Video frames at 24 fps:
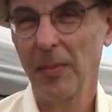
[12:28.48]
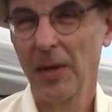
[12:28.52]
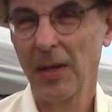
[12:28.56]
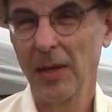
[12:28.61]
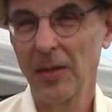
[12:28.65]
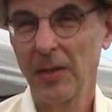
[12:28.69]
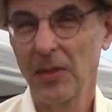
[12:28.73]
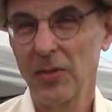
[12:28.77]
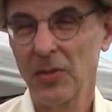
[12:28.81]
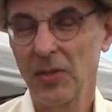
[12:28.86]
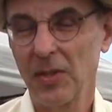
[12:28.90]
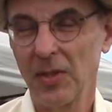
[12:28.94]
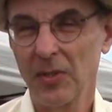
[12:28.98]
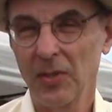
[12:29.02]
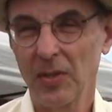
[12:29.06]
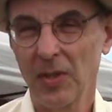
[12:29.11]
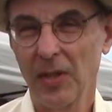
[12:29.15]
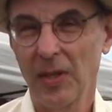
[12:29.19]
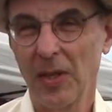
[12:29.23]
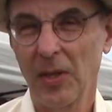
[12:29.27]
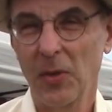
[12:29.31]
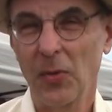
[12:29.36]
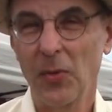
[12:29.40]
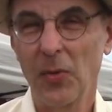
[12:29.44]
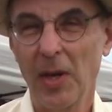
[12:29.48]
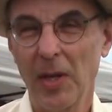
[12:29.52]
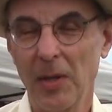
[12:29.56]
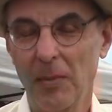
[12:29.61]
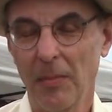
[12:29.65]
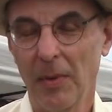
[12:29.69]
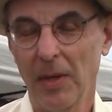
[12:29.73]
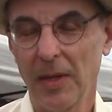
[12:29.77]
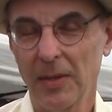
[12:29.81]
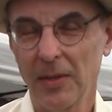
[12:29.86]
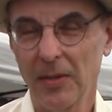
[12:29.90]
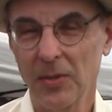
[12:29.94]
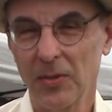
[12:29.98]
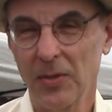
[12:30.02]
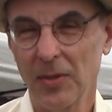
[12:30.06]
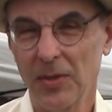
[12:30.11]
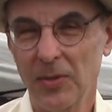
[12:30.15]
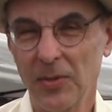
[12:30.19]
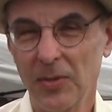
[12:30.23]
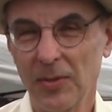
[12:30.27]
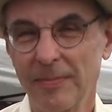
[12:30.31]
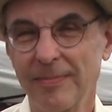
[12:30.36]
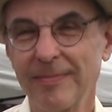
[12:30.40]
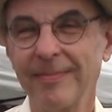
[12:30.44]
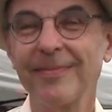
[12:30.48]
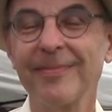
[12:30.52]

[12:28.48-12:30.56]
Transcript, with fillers: Mike Nassese, the late great Mike Nassese.